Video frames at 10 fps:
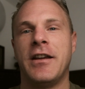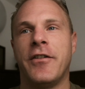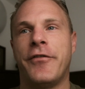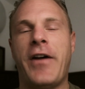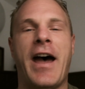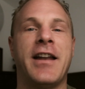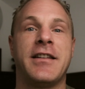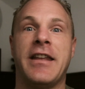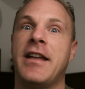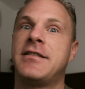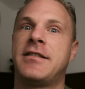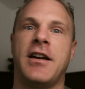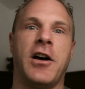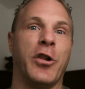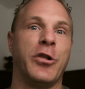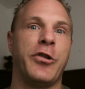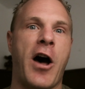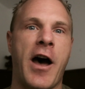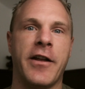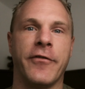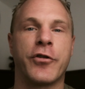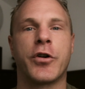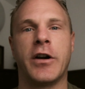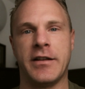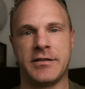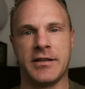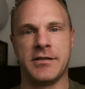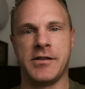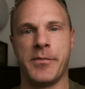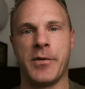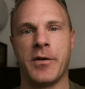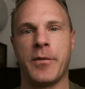Fat gets a lot of criticism